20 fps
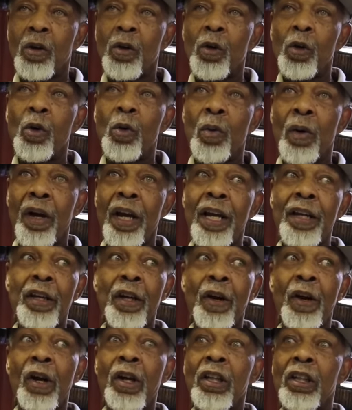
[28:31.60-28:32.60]
who were in
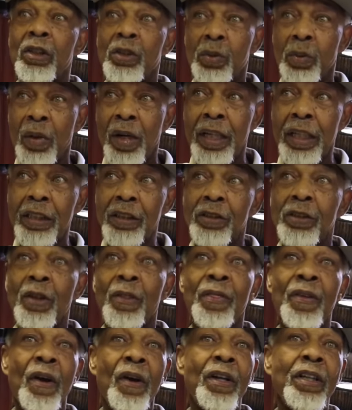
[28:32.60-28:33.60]
the early 20s to
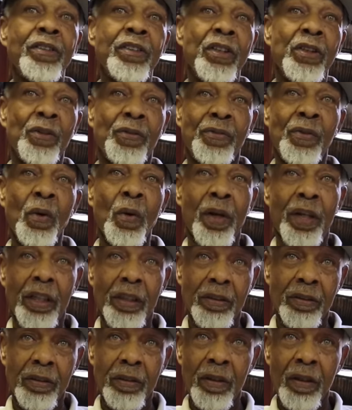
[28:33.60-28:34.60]
30s and the
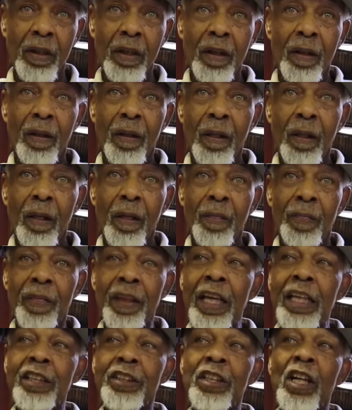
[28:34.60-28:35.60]
40s. Oh, that's right.
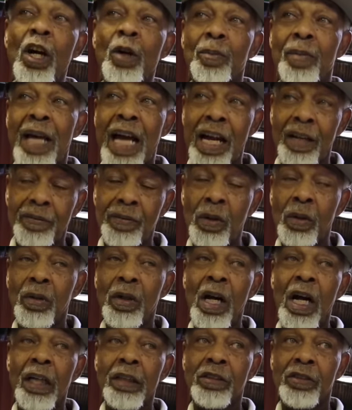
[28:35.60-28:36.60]
These young black
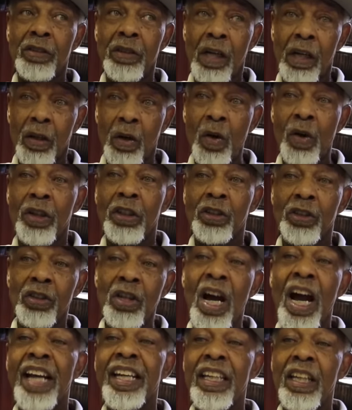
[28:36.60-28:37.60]
folk are going to
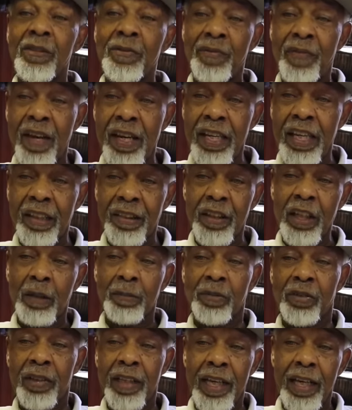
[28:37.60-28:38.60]
start defending
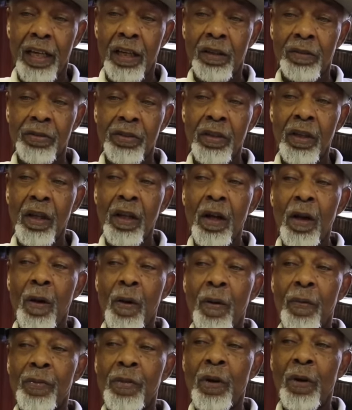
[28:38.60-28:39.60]
themselves.
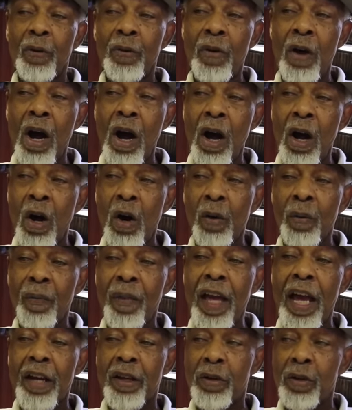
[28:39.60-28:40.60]
The wrong
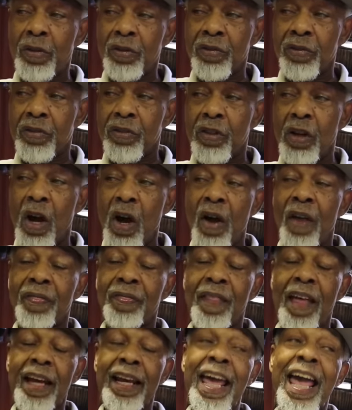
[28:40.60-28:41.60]
that you saw
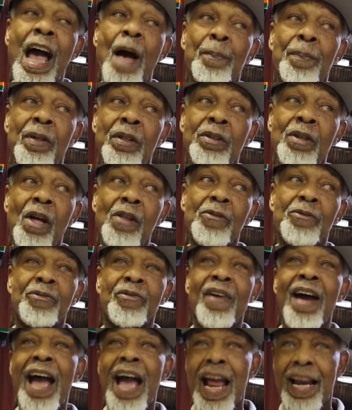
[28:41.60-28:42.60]
that happened
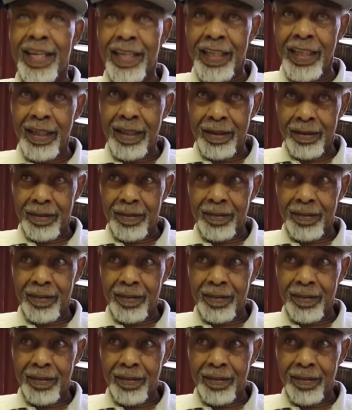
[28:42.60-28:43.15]
Friday